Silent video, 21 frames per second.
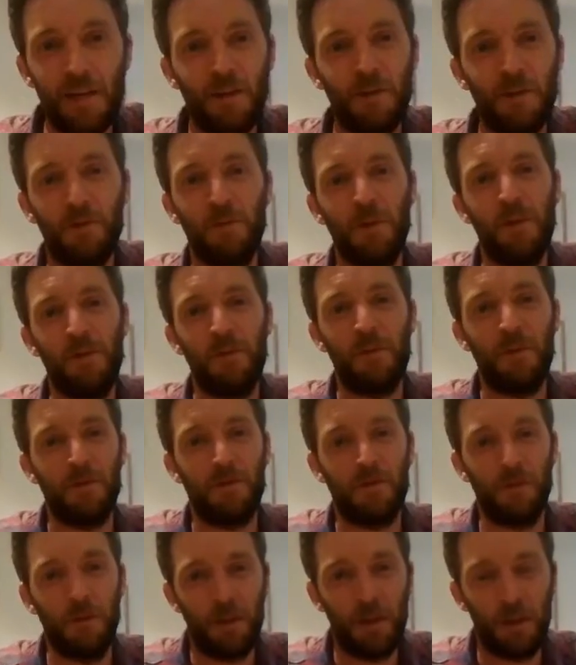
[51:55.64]
and as well with the
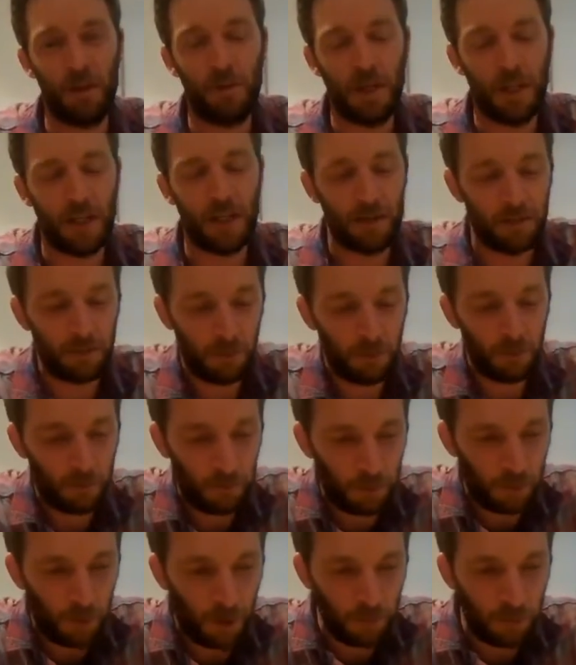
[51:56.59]
soil, we had
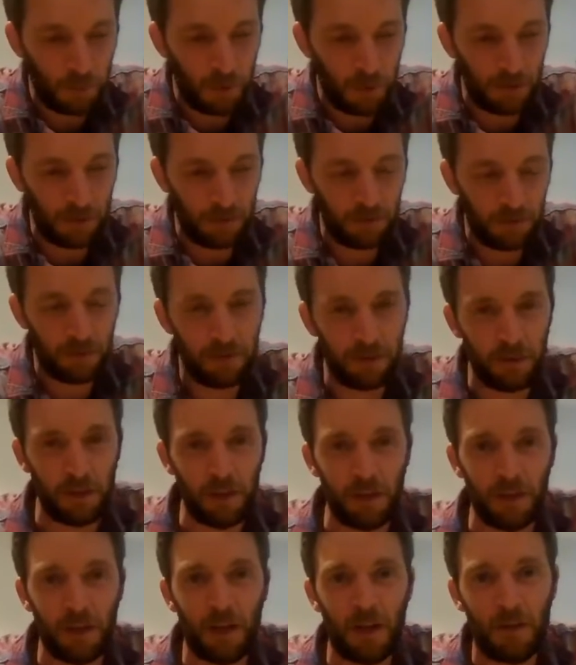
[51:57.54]
some broad beans this
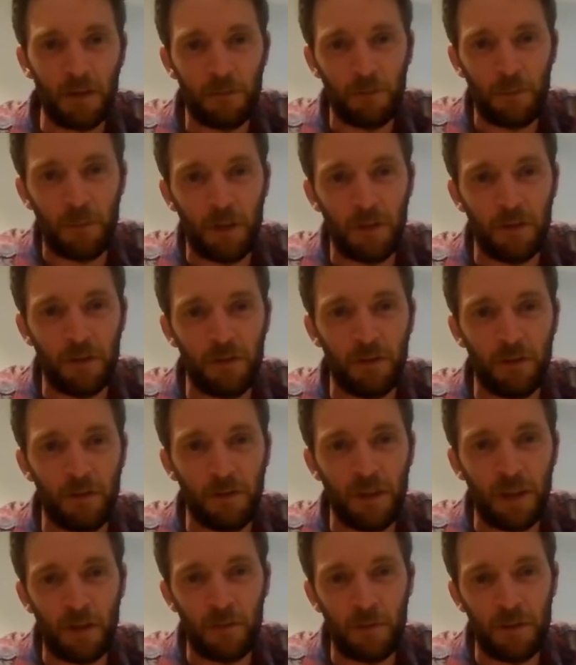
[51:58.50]
year that are having a bit of
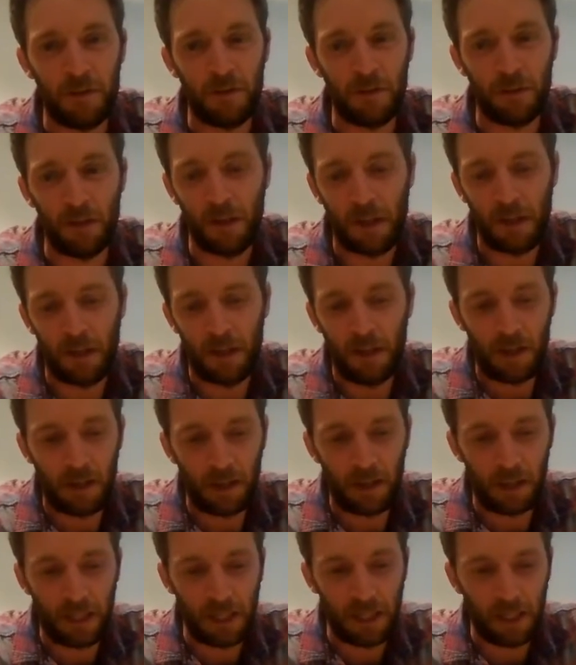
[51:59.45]
slug damage, and
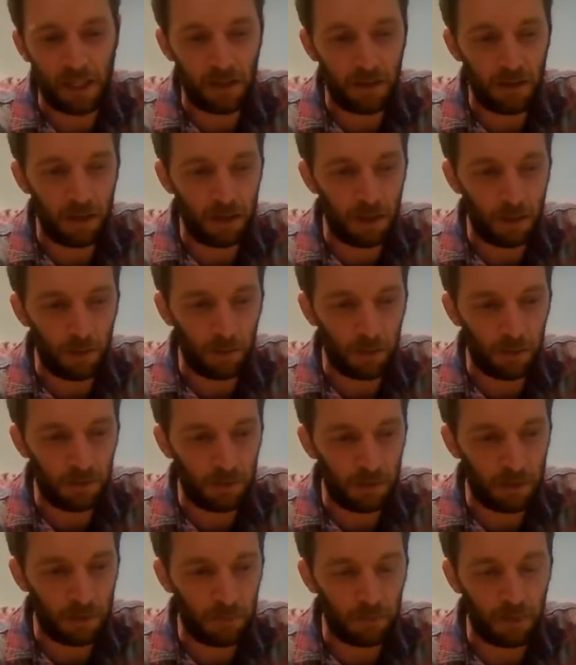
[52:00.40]
again, I think it
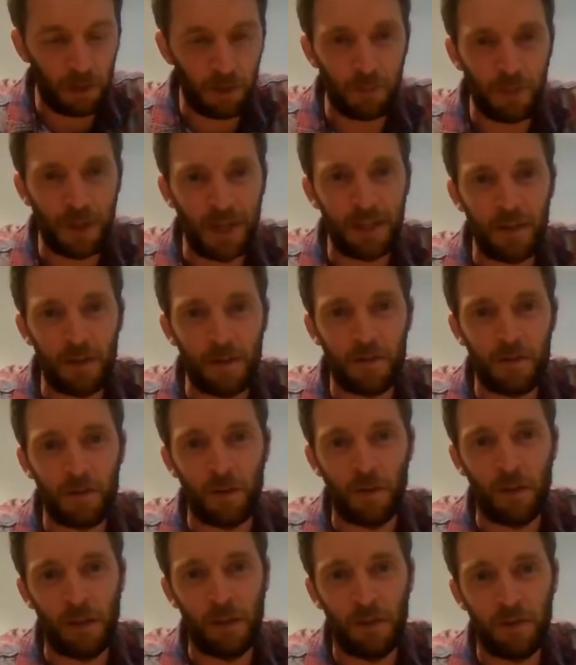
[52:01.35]
was compacted
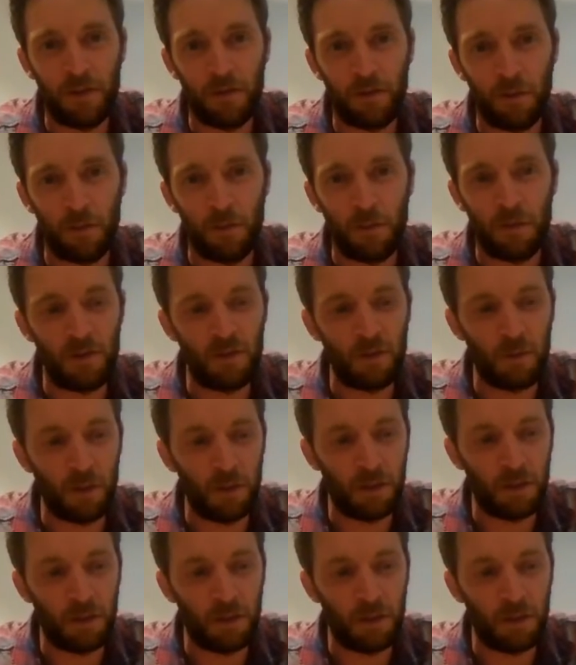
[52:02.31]
soil, so we just